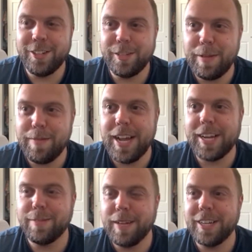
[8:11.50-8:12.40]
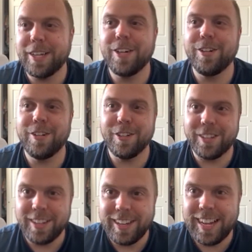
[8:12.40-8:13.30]
to be backed by gold.
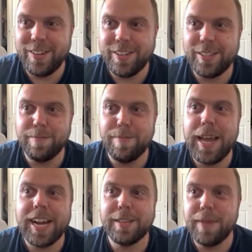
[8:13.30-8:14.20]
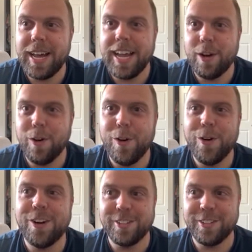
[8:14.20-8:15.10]
Now it's backed by
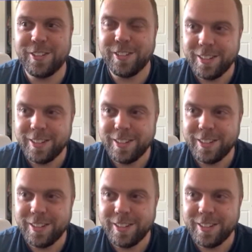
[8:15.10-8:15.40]
whores.